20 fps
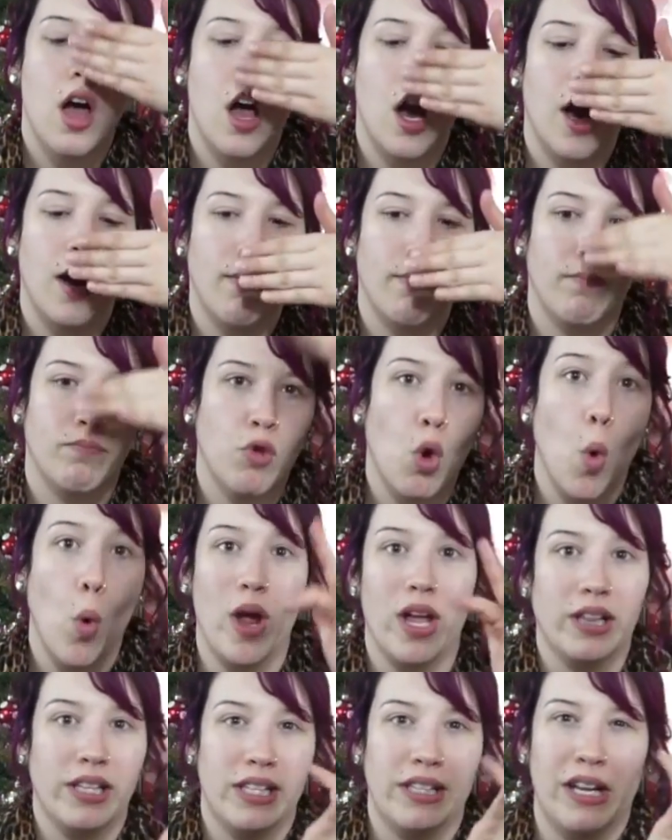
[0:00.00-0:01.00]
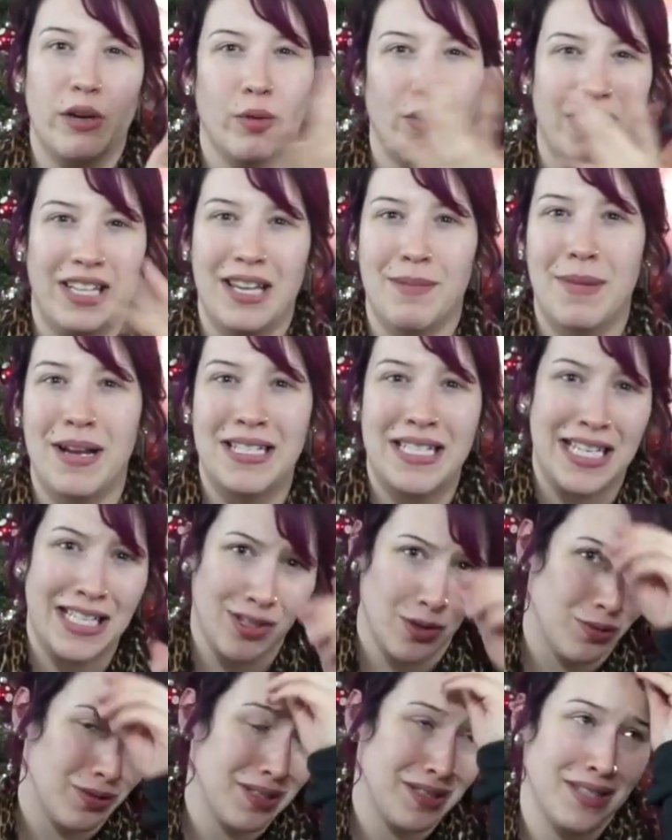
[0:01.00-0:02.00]
Um, oily, like really in my
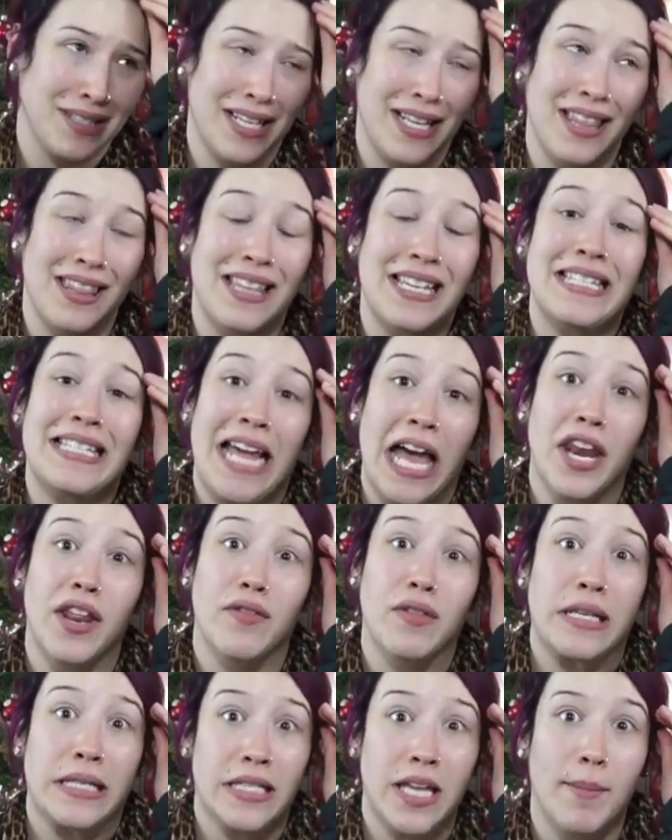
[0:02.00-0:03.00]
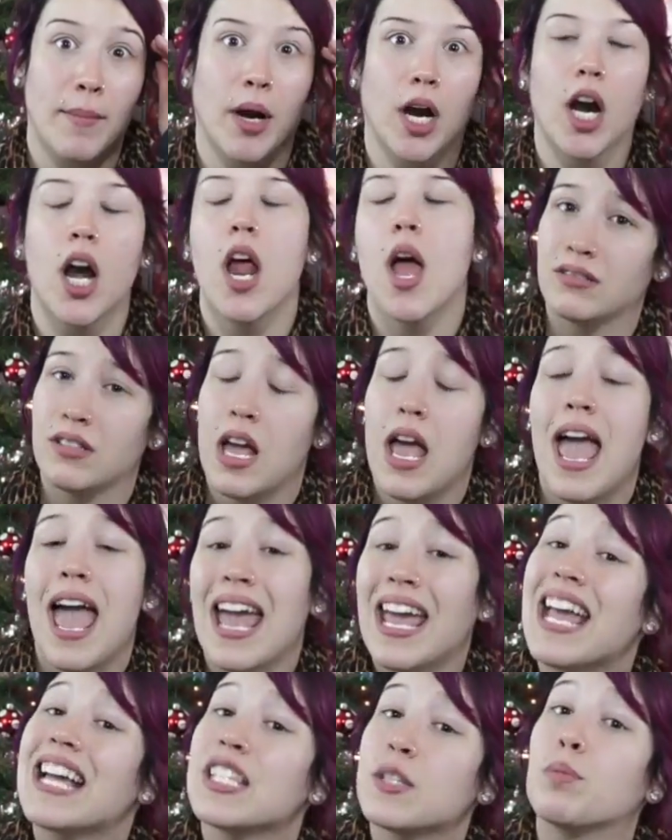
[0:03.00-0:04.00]
T-zone unless it's like the dead of the summer.
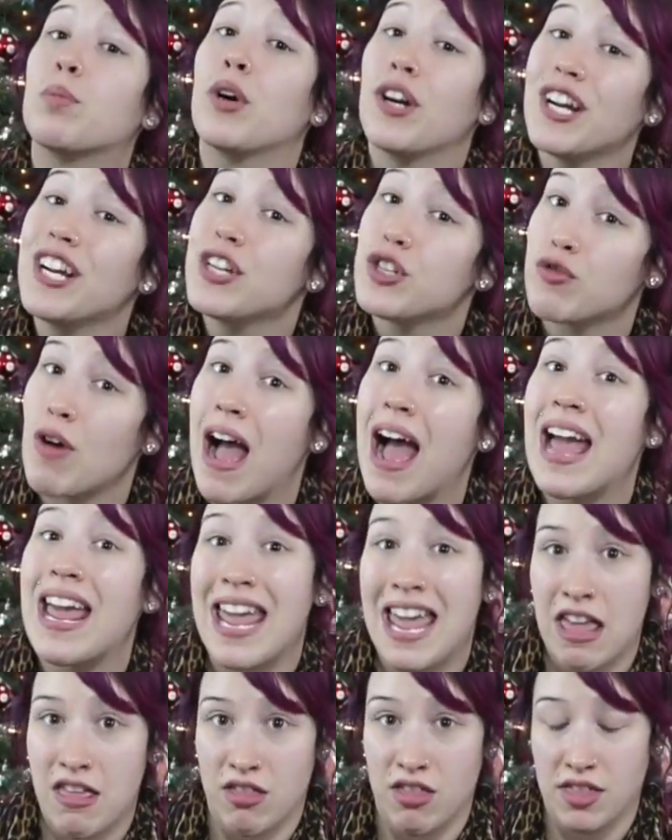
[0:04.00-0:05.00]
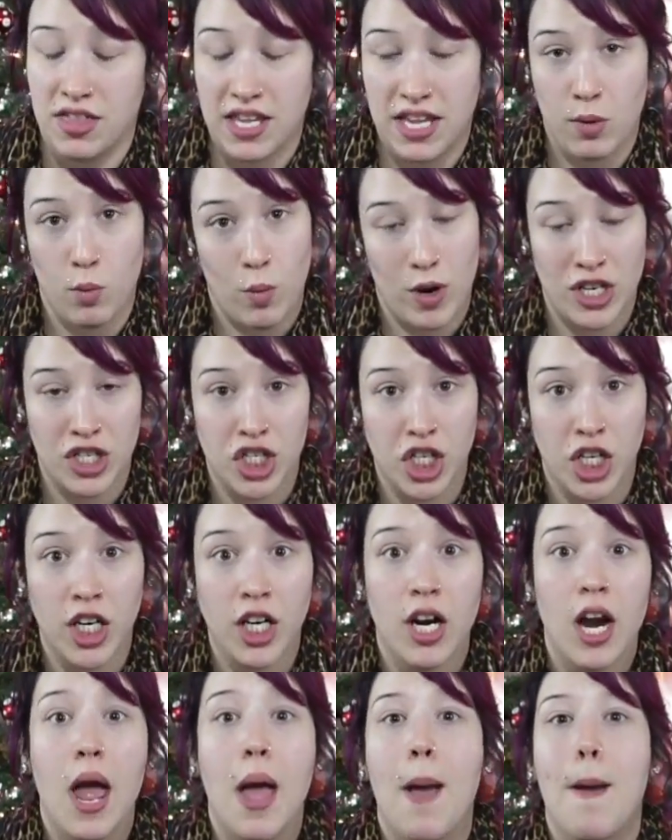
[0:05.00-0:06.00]
It gets pretty dry in the
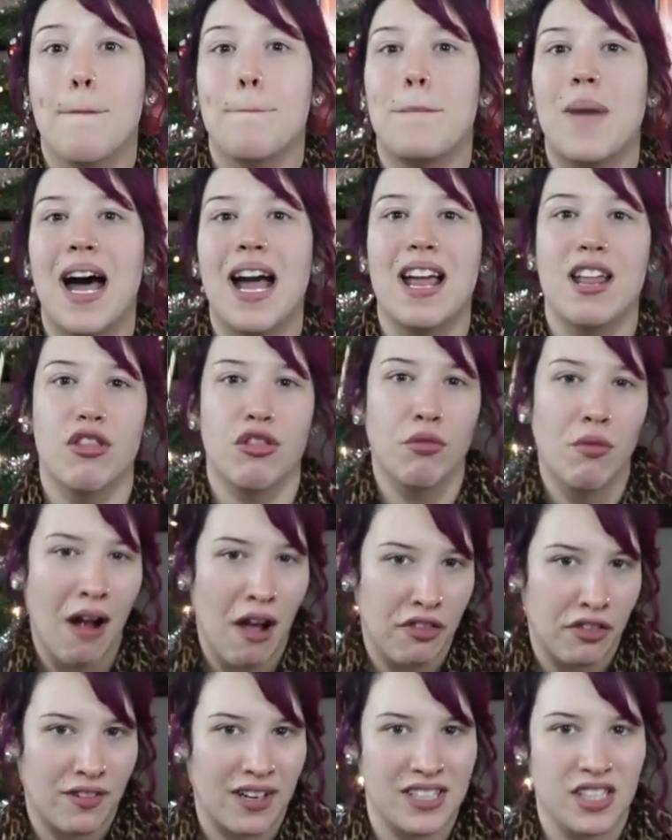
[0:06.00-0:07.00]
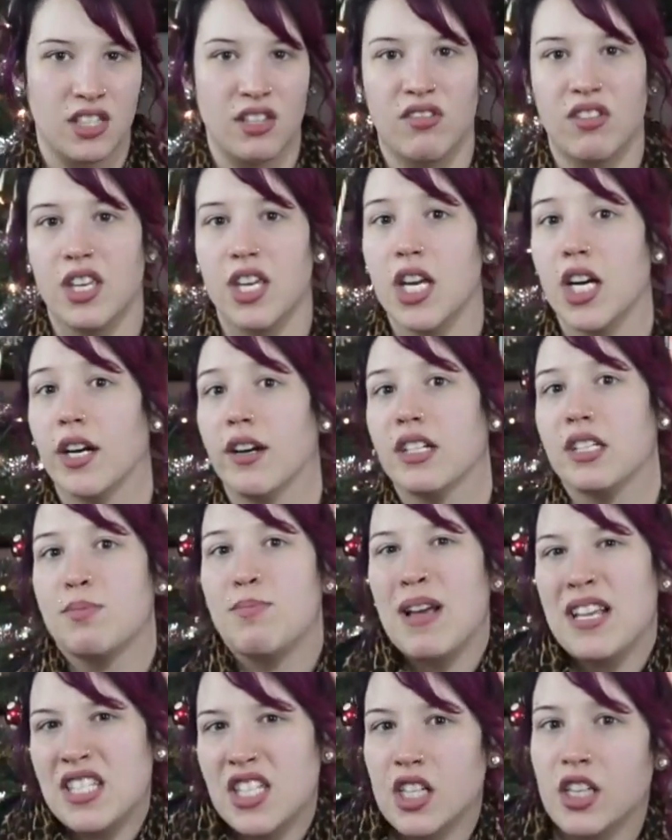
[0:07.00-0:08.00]
winter, but throughout the rest of the year, it's
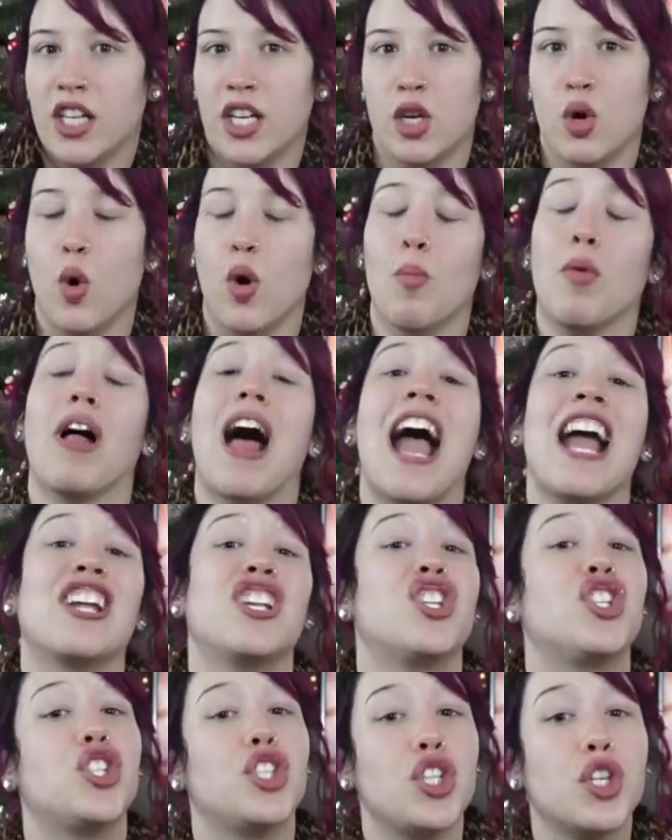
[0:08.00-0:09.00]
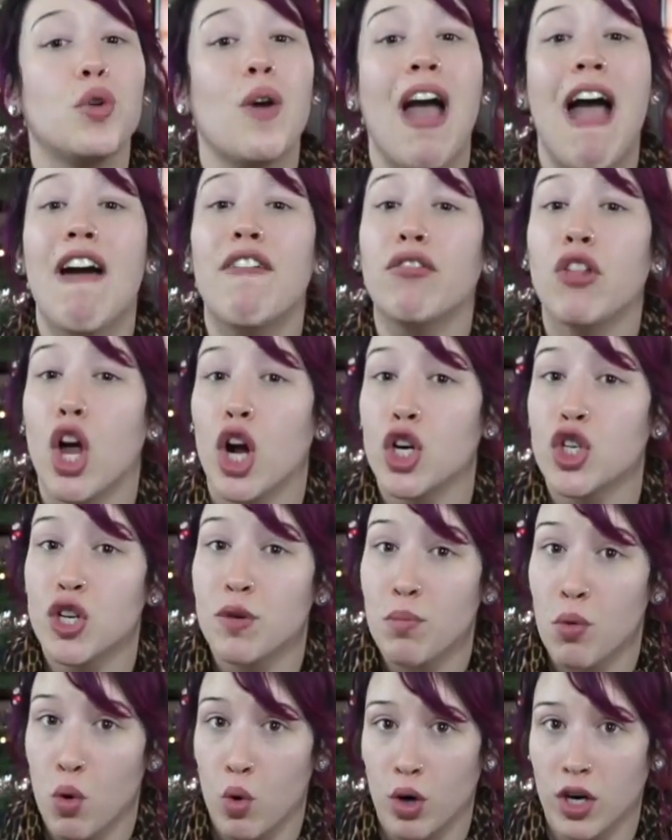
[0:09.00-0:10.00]
basically normal. I do have
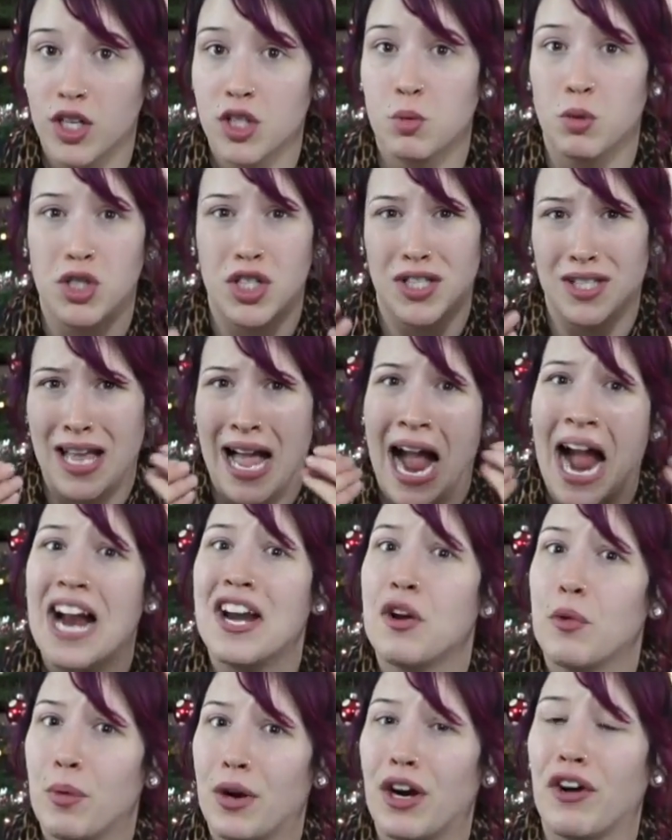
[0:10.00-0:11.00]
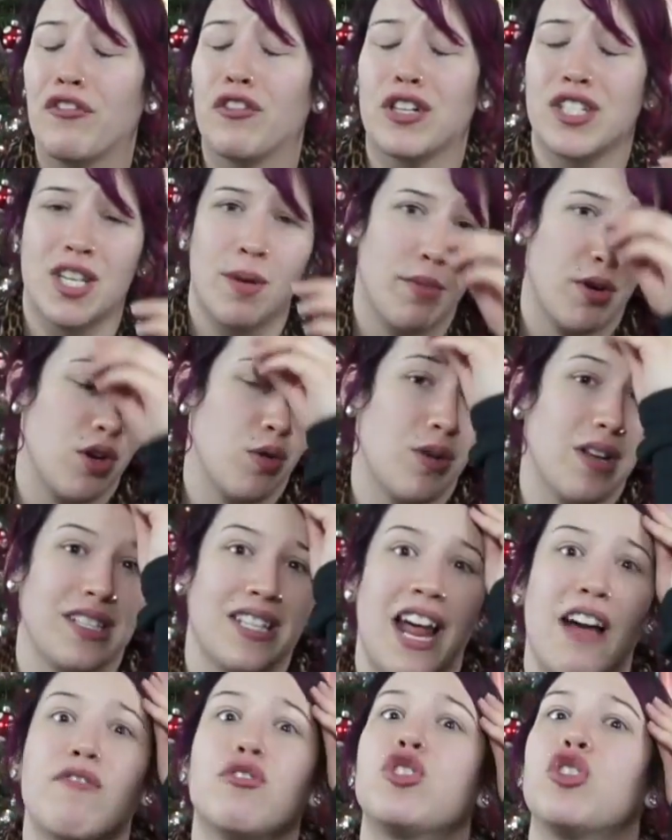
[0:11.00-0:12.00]
larger pores, which is kind of weird for someone who
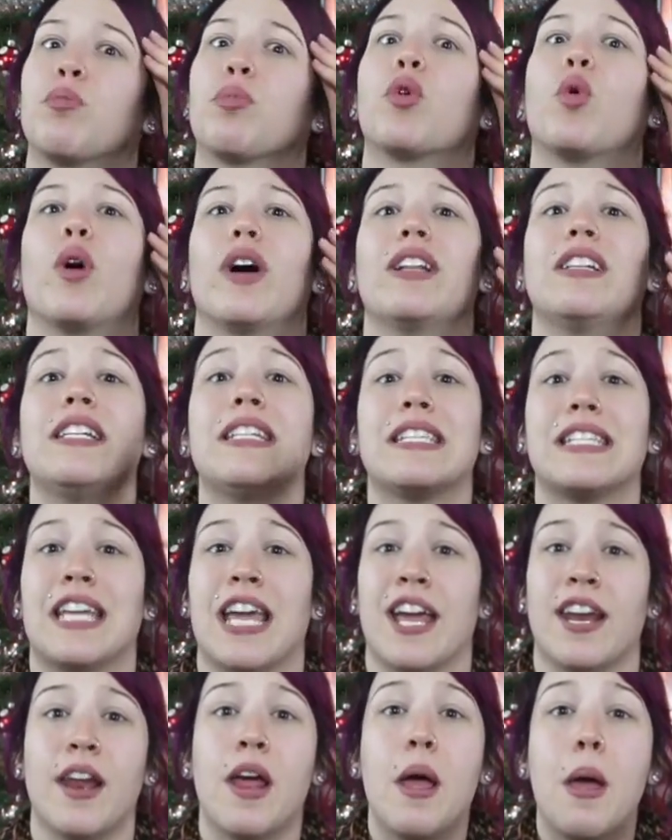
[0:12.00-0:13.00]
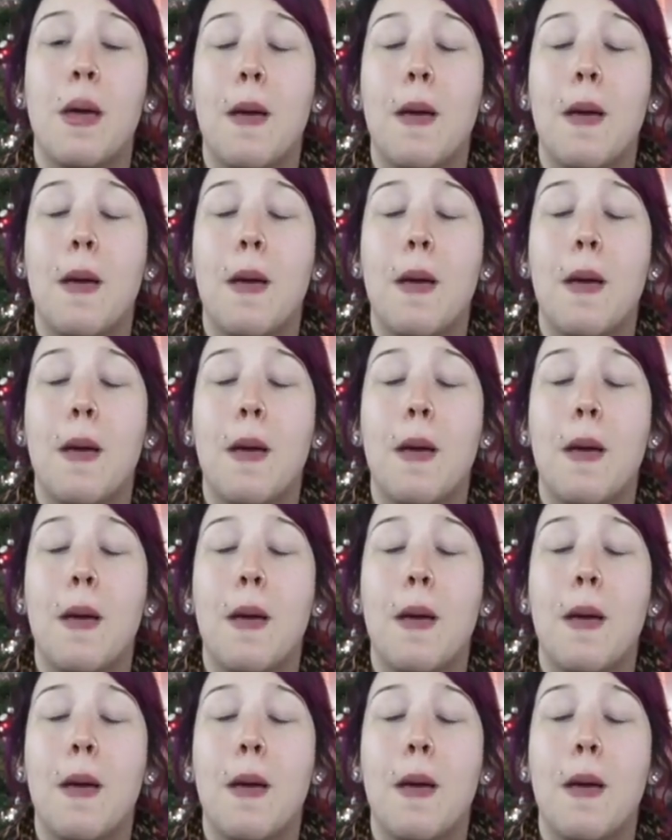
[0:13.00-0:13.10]
doesn't have super oily skin,